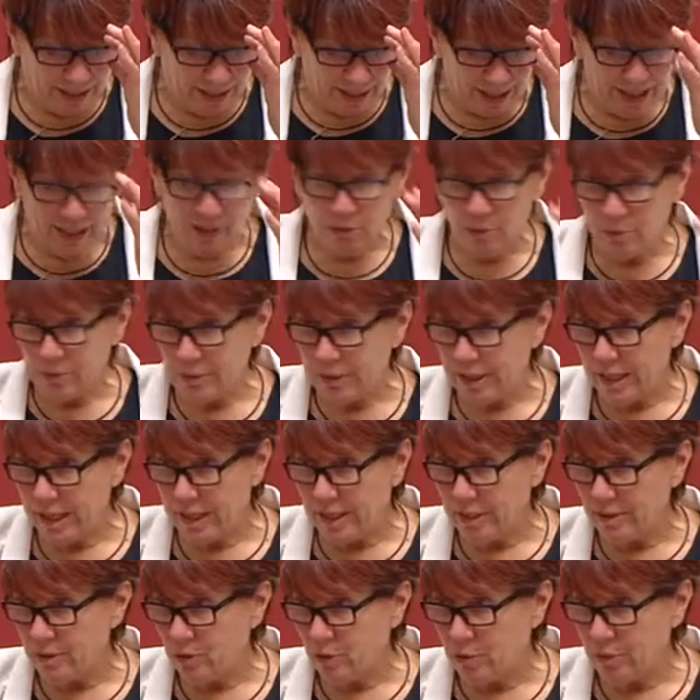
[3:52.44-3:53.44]
It
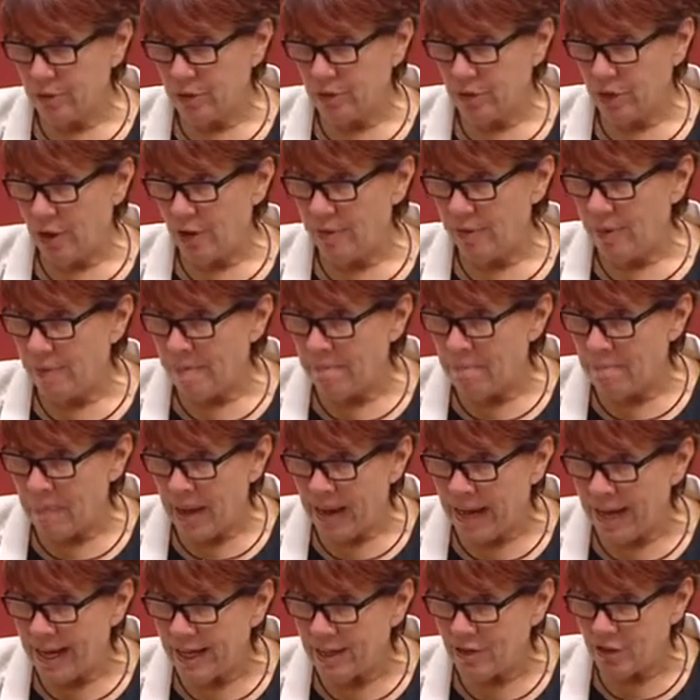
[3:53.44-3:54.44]
is also the
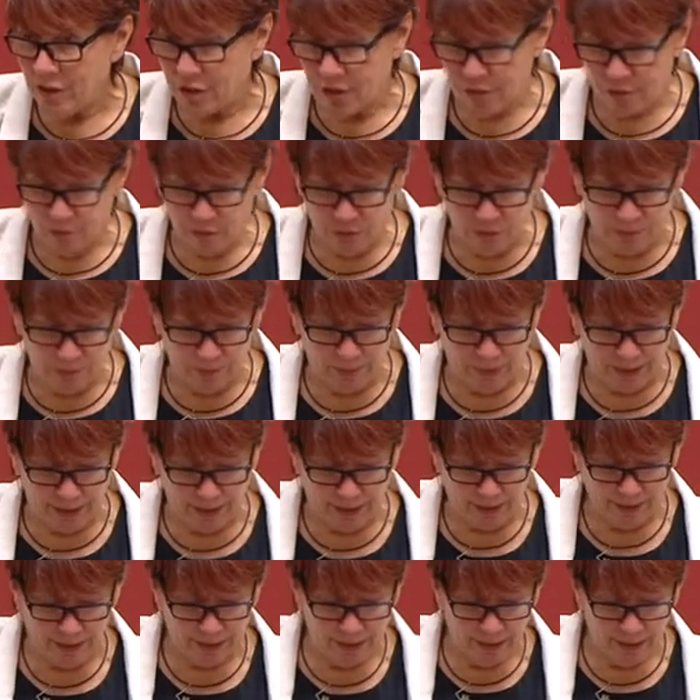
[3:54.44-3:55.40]
major contributor